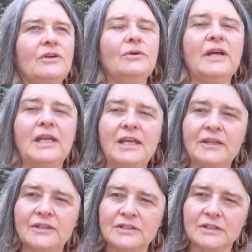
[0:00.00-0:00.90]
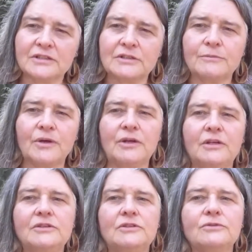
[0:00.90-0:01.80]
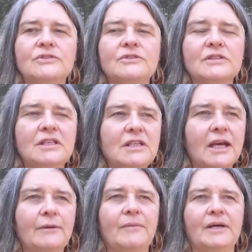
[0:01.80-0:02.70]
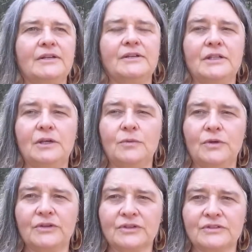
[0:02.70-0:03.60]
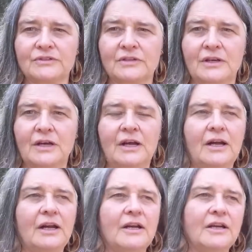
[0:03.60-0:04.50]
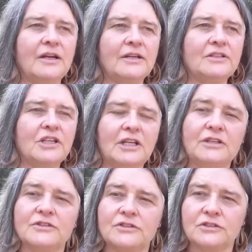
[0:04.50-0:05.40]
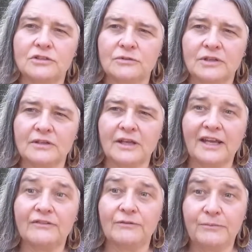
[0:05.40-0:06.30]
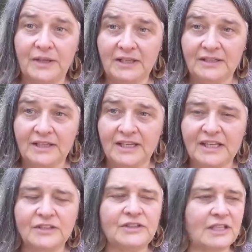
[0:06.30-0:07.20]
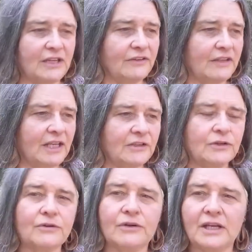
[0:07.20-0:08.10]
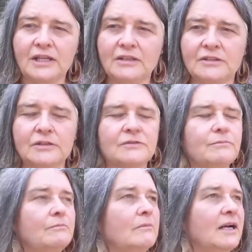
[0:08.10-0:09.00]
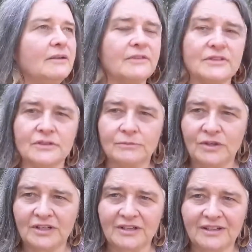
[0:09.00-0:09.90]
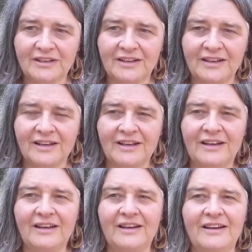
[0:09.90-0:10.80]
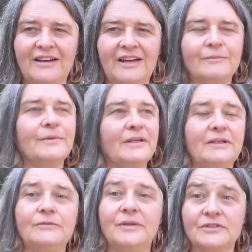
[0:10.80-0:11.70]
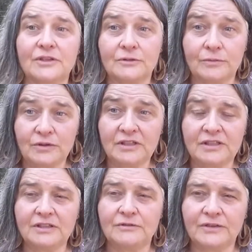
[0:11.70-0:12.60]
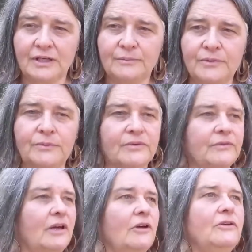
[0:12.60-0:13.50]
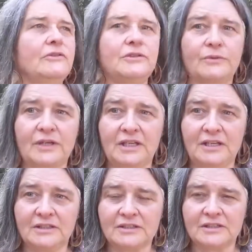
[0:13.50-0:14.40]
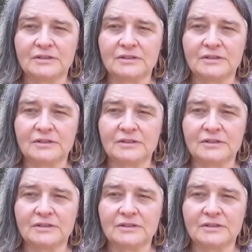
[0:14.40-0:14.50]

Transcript: You'll hear their testimonies, you'll see how marketing works. Jay and Stuart have been there, done that, created this marvellous community. And believe me, as a community developer with over 20 years'